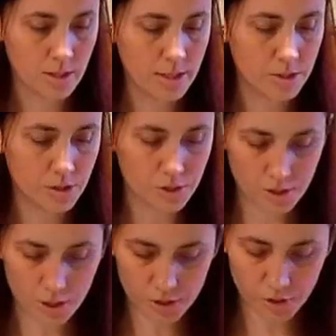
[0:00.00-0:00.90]
And just
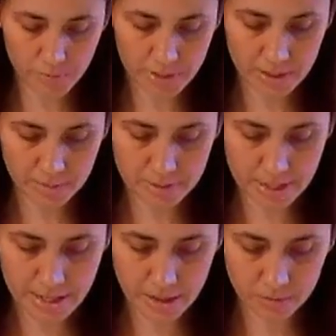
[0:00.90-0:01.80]
start trimming them
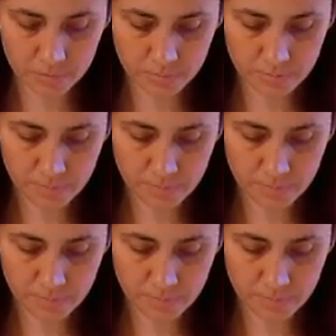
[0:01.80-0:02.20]
down.